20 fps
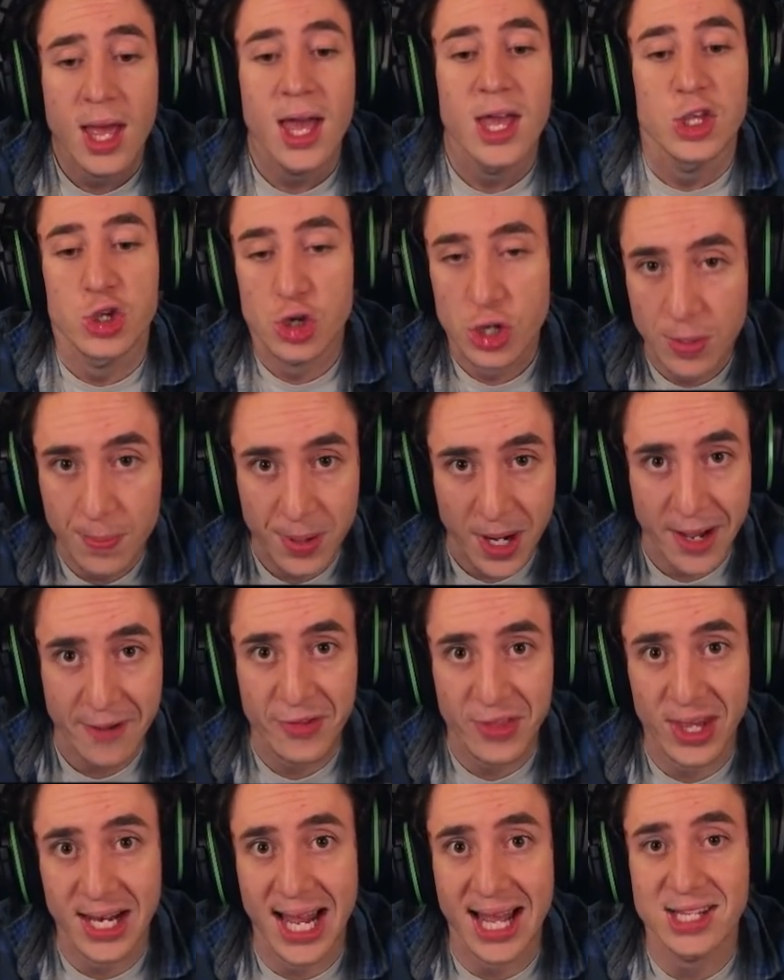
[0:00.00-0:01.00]
You can play for
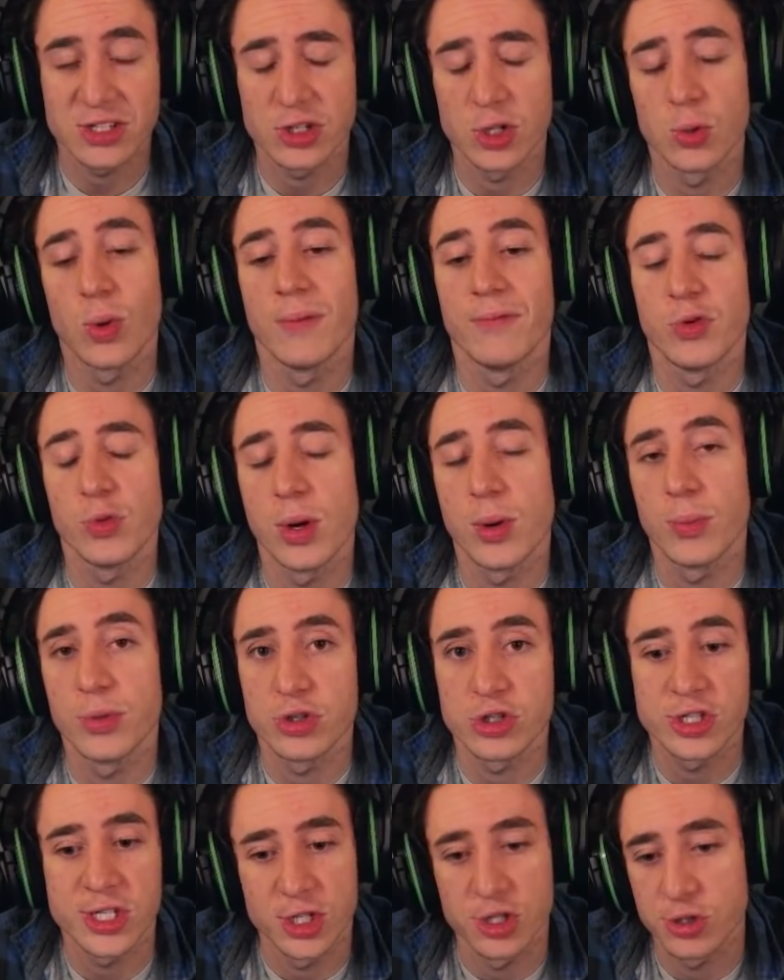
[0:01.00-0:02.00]
the Lancer in a 1v1 with your
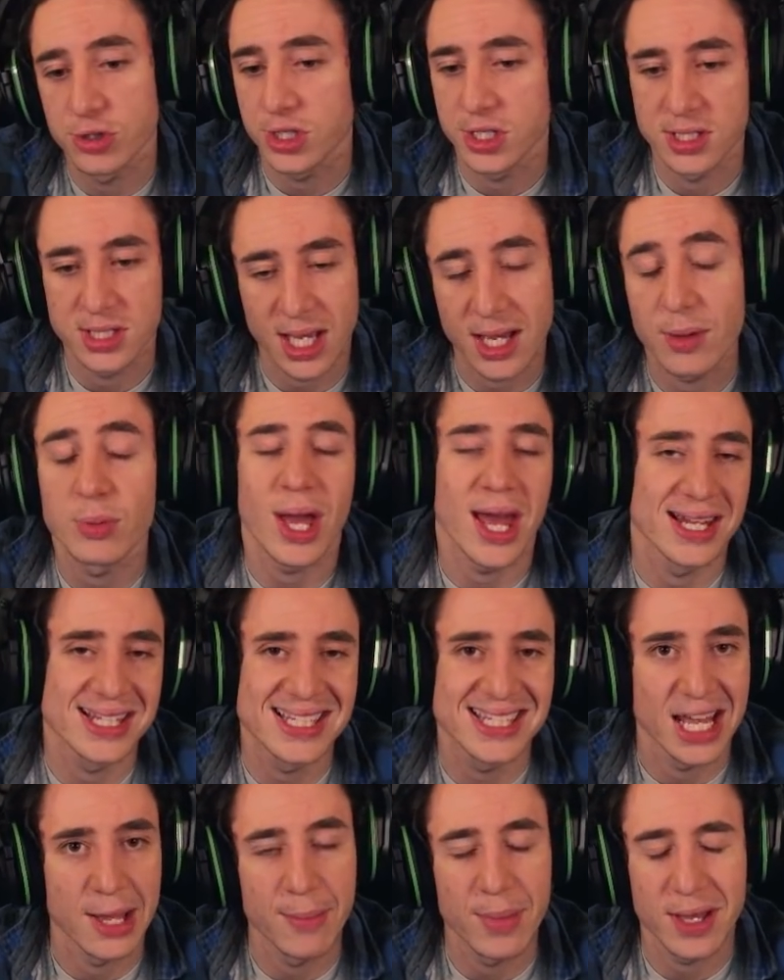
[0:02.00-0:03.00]
shield, and
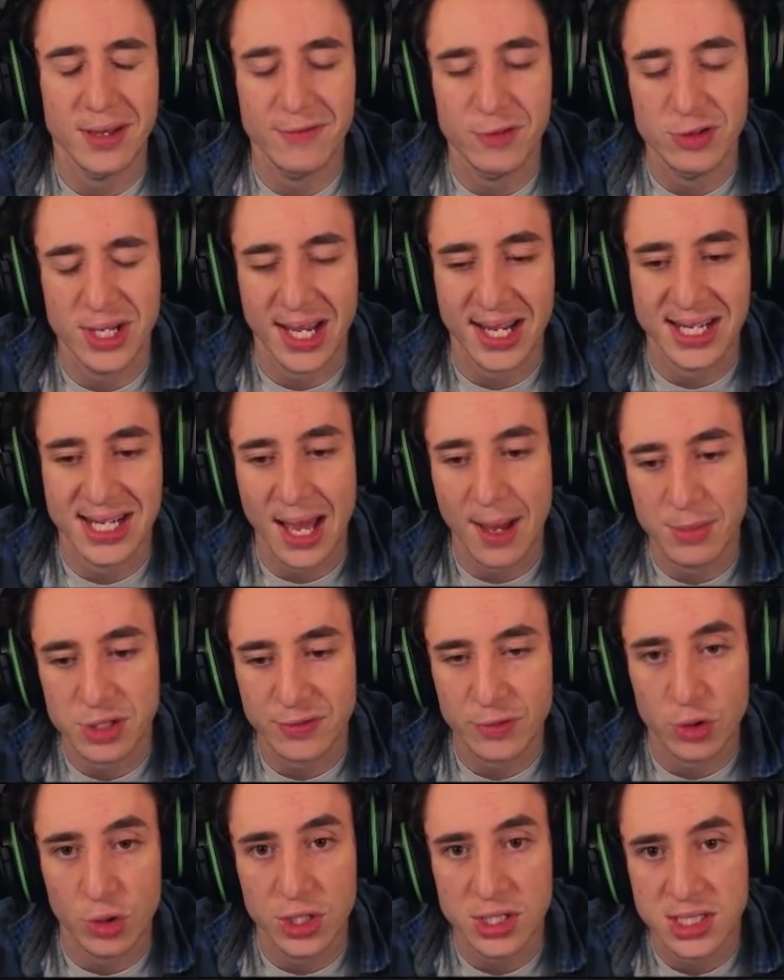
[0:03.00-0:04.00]
stim if you're taking damage, of
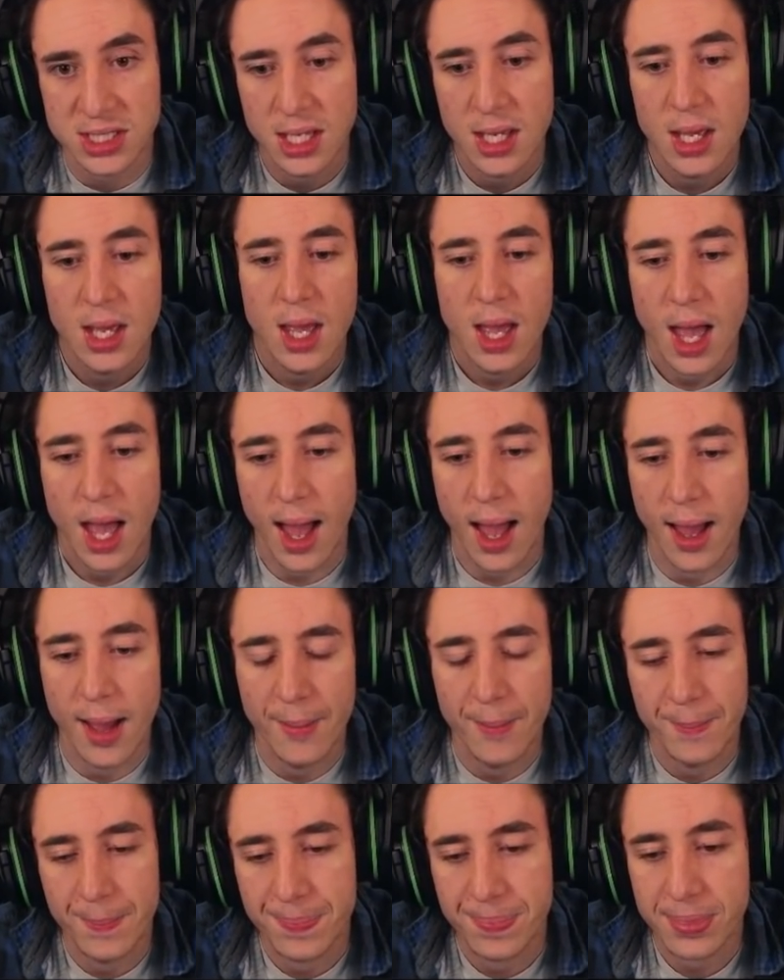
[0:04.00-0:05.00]
course.
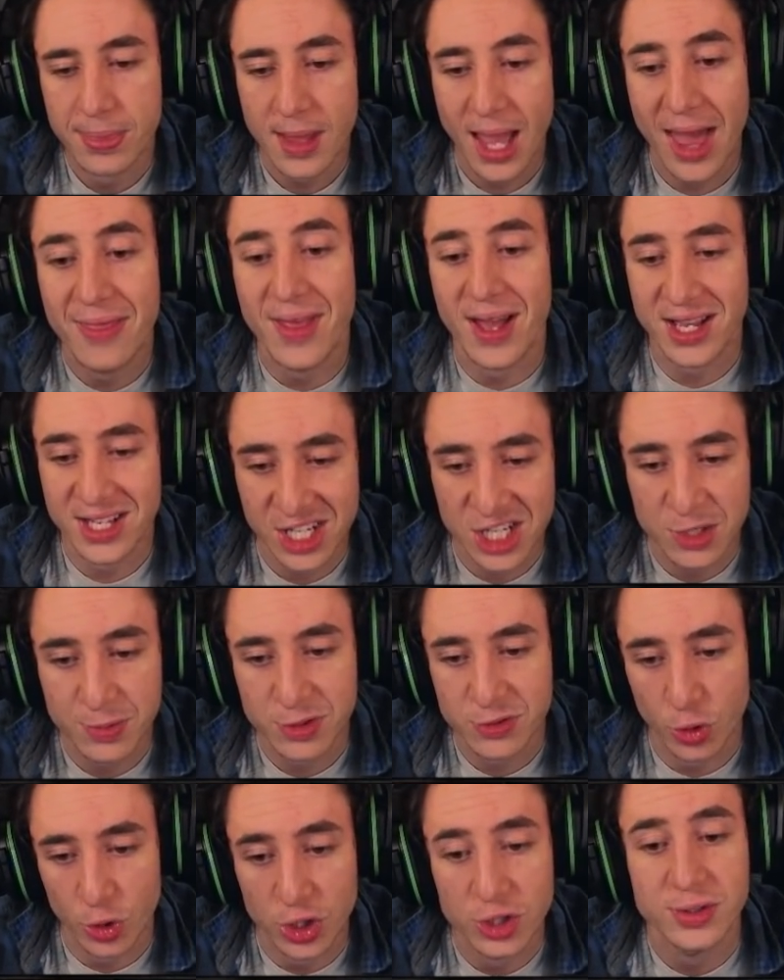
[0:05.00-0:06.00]
And then continue to push
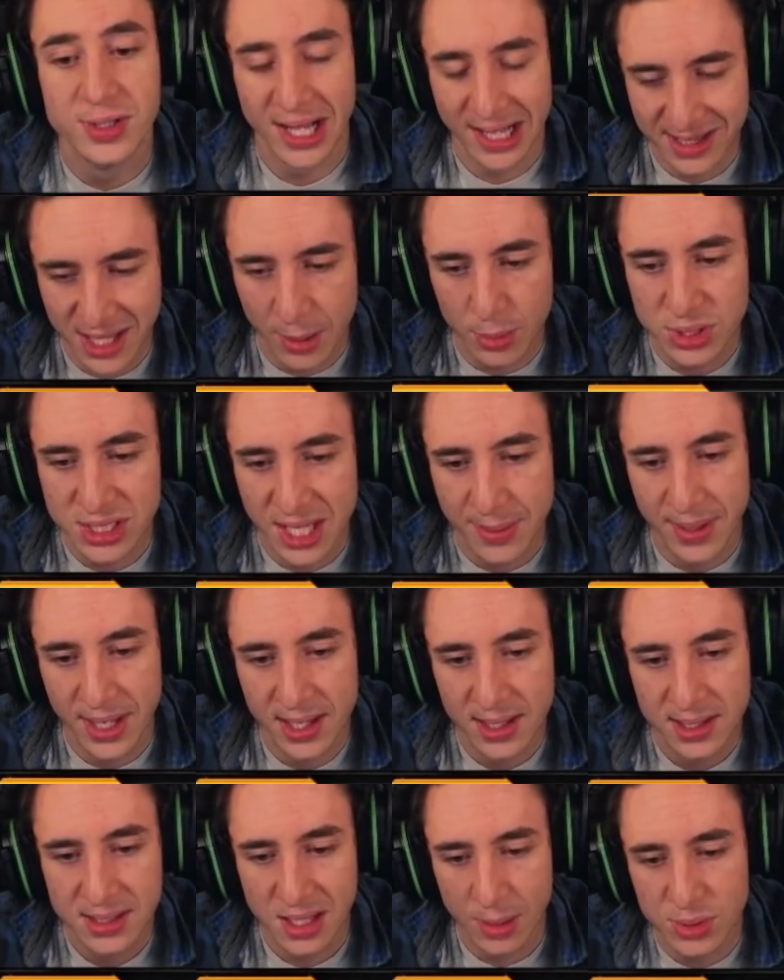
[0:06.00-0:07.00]
forward. Double stim here.
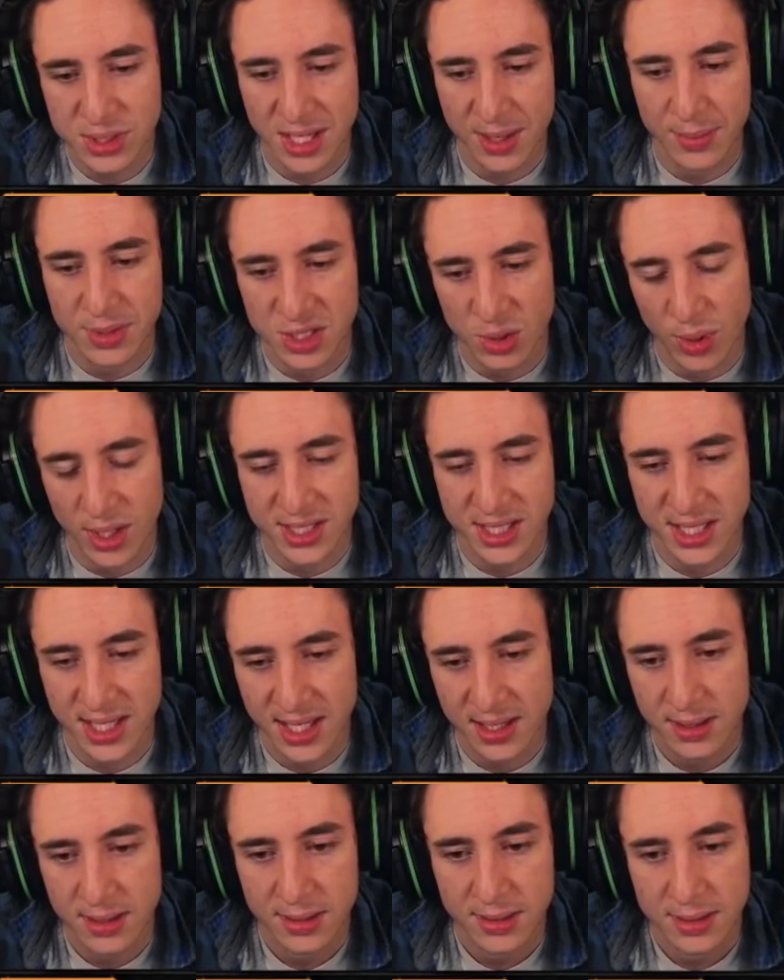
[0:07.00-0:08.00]
Double stim is the way to here.
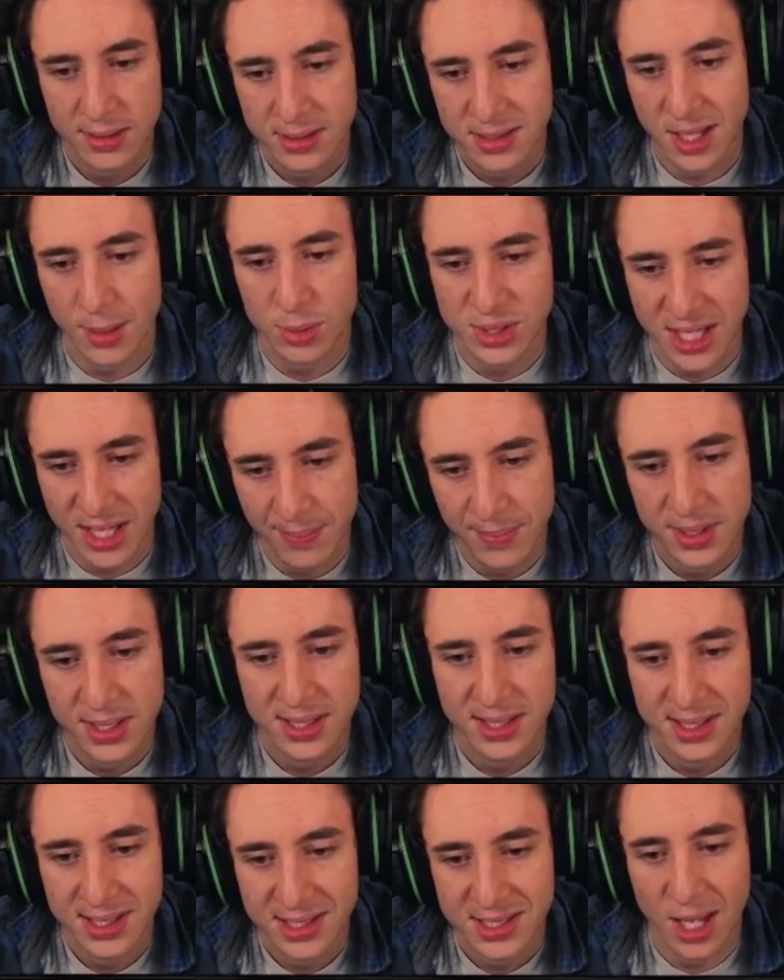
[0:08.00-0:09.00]
Double stim.
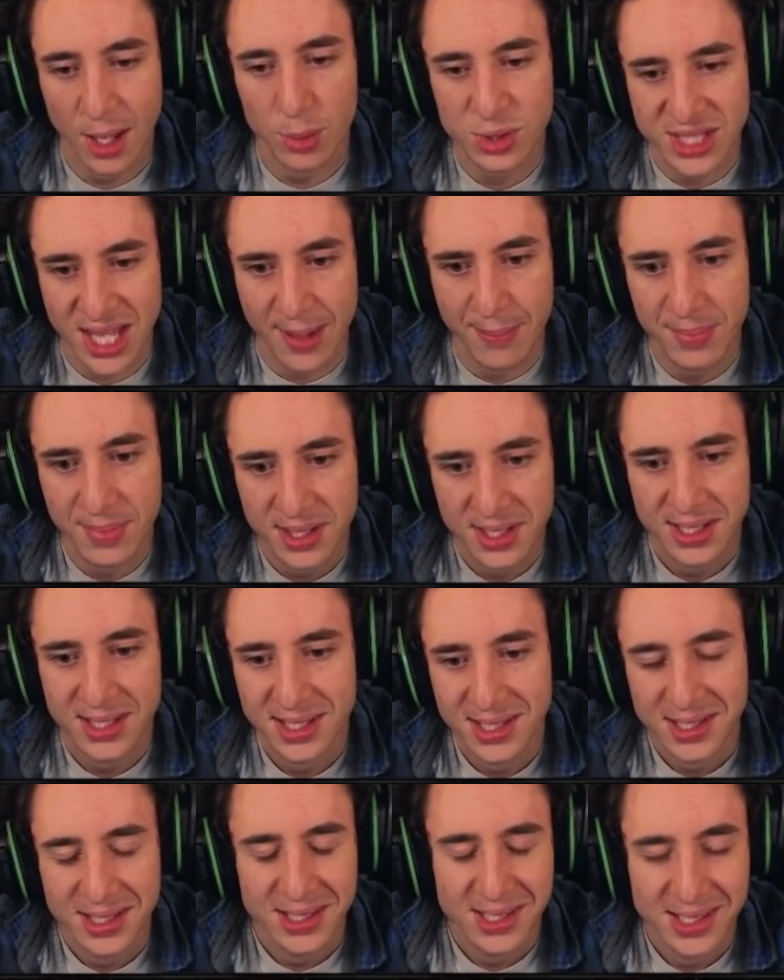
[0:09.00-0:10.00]
Double stim.
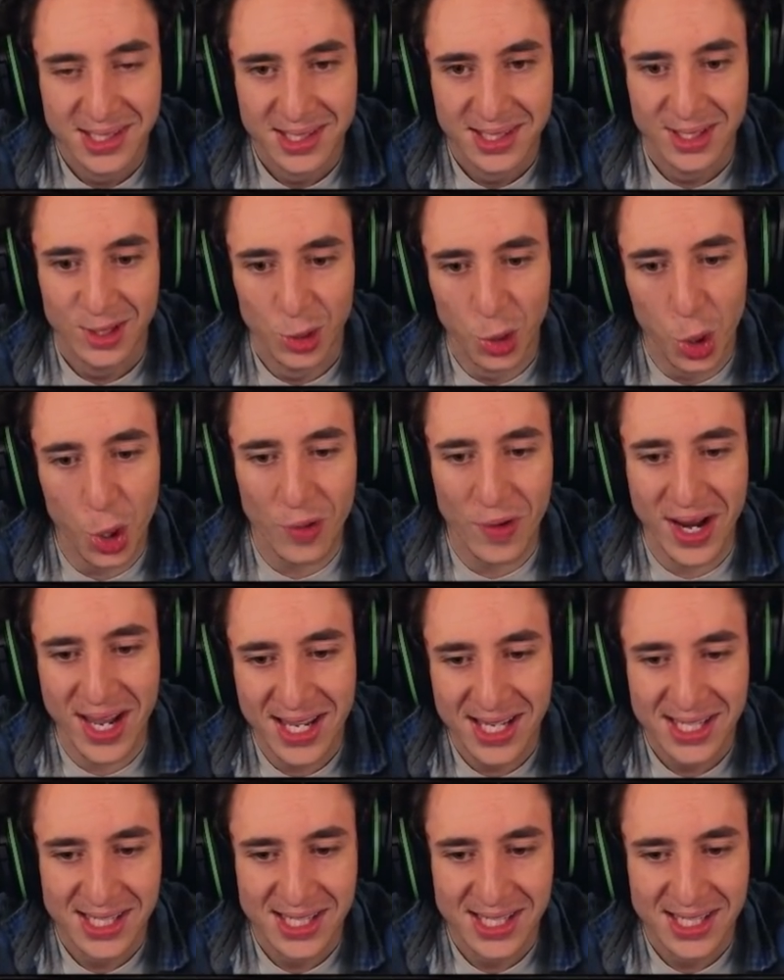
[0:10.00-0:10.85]
Laurie.